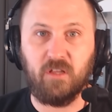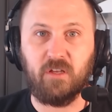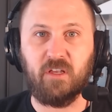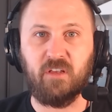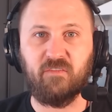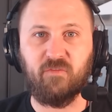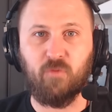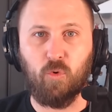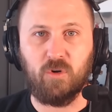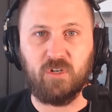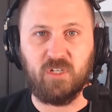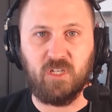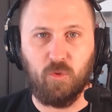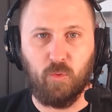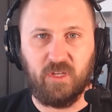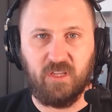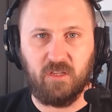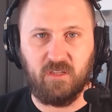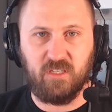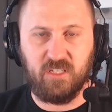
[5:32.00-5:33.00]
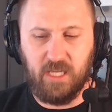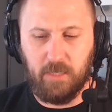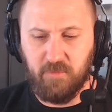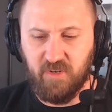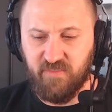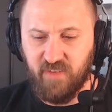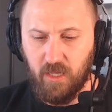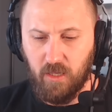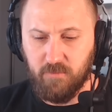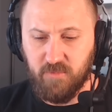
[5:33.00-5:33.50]
looking forward to the way that this game
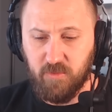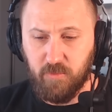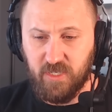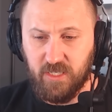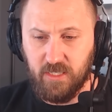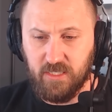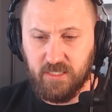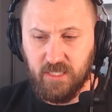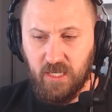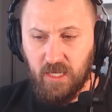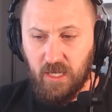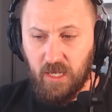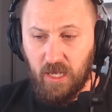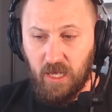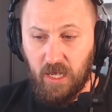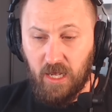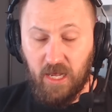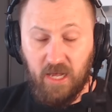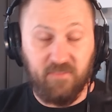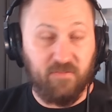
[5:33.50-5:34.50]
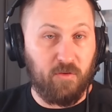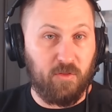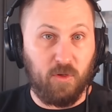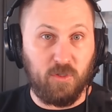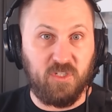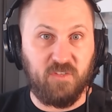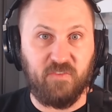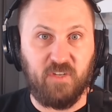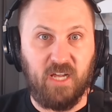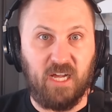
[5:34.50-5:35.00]
develops because for
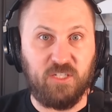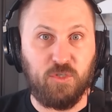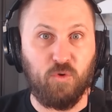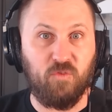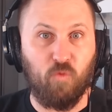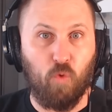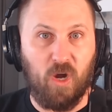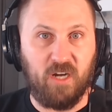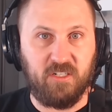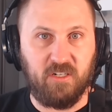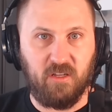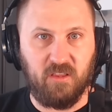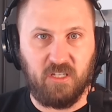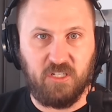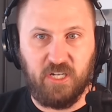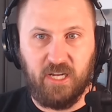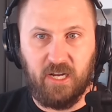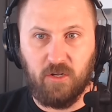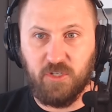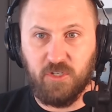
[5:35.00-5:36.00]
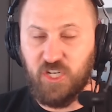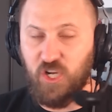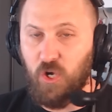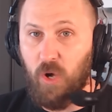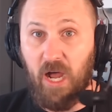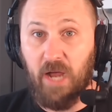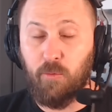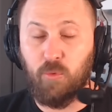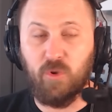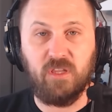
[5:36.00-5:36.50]
those of you guys who have watched it on the channel, you know
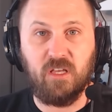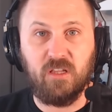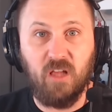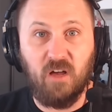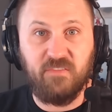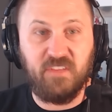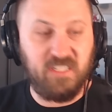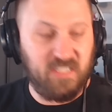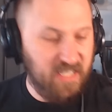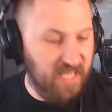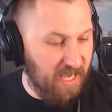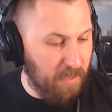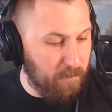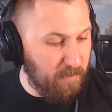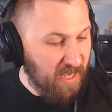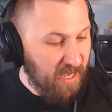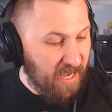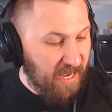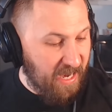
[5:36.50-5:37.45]
I really love this game.